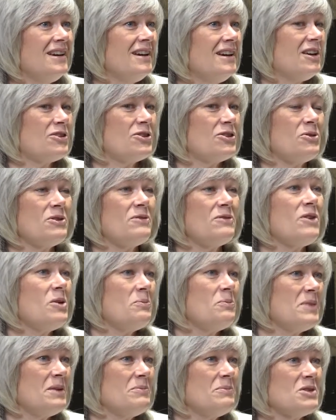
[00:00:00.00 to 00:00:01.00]
A third of all
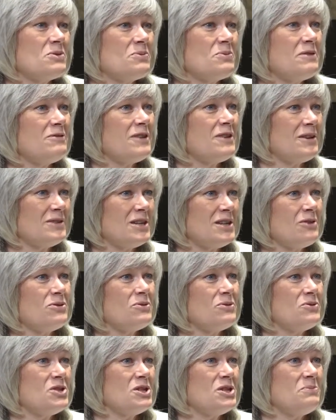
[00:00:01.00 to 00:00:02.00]
payments we found out
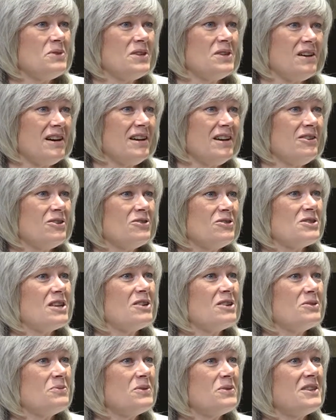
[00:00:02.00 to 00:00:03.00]
through GPI are
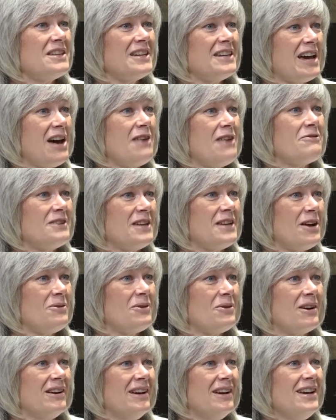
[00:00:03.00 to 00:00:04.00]
settled within a half an
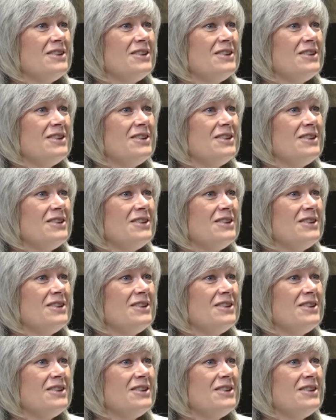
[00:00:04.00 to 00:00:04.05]
hour.